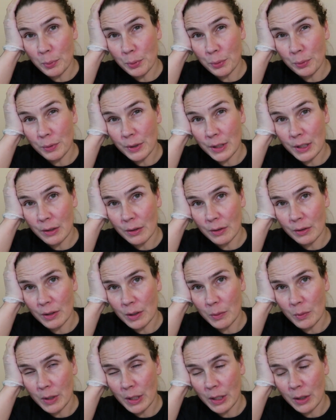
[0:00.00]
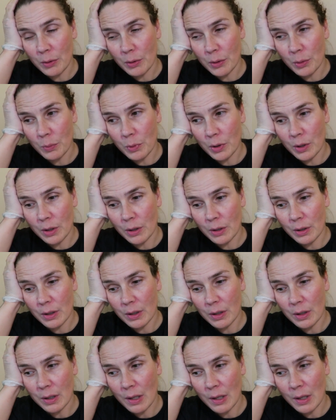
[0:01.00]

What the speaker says: pretty early when I go to work.